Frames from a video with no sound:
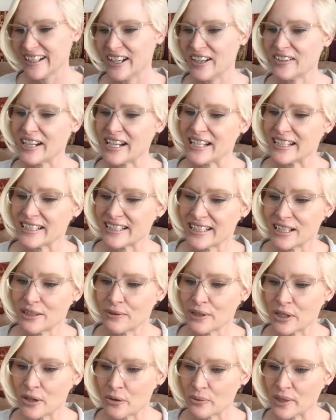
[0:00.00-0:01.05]
All right, here
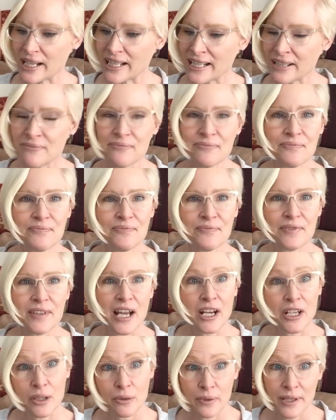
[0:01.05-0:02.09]
we go. Ready?
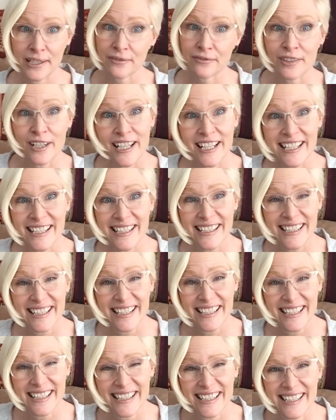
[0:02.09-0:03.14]
Are you ready, Freddie?
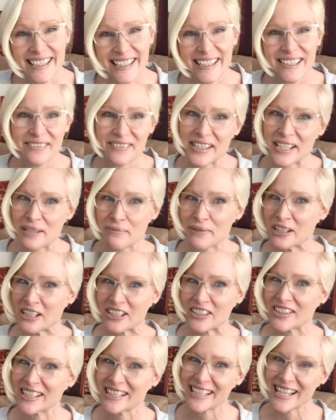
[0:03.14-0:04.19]
Freddie
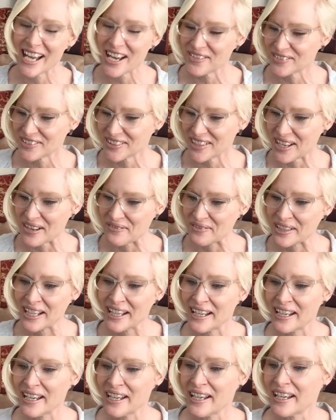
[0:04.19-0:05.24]
Mercury in the afterlife.
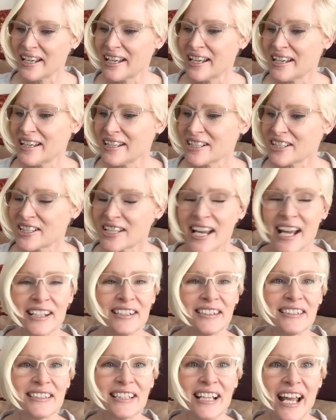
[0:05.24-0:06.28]

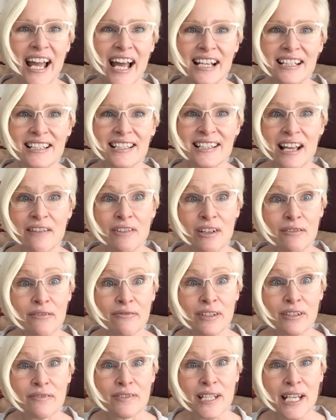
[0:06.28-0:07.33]
Channeled at
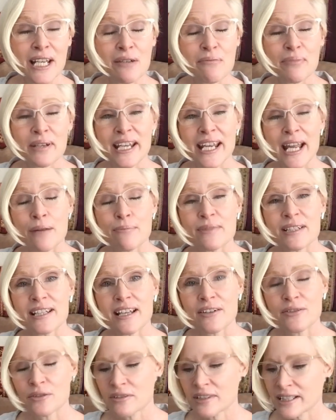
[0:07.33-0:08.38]
7:15 p.m.
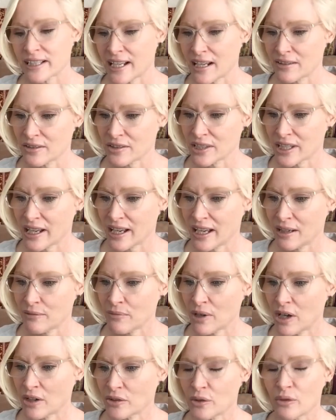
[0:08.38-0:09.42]
Central Standard Time
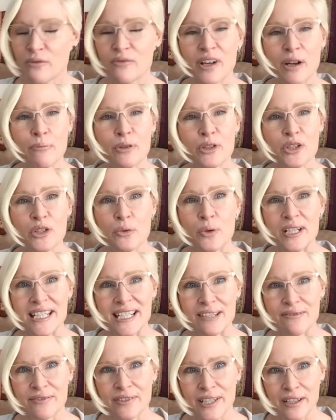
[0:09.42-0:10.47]
on November
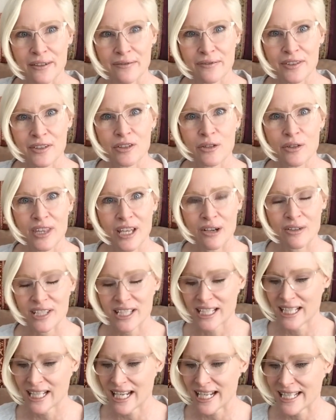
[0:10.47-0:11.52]
25th,
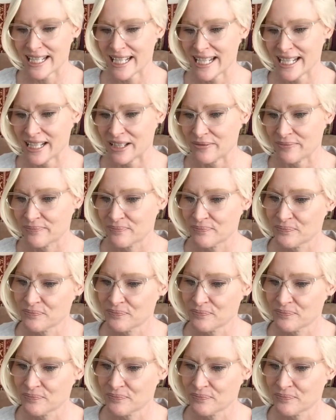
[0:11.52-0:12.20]
2018.